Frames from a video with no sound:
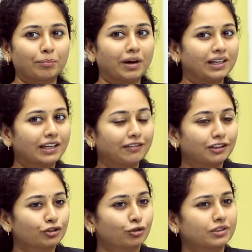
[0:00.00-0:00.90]
Balika
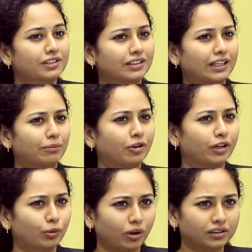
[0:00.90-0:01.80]
Vadhu shoot just a time, lo,
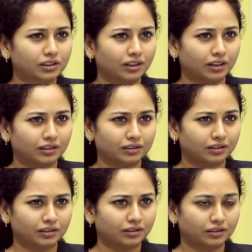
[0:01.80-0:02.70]
it was uh,
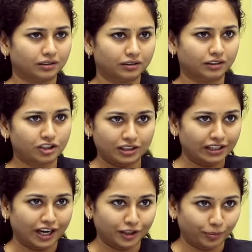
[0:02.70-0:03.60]
uh, uh,
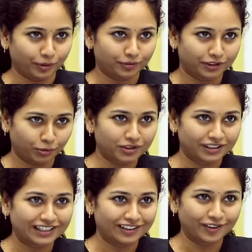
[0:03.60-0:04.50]
digital. Ka it mm -hmm.
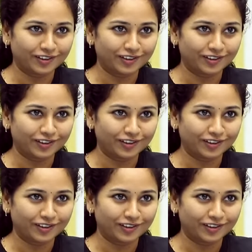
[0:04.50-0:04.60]
was mm-hmm. real,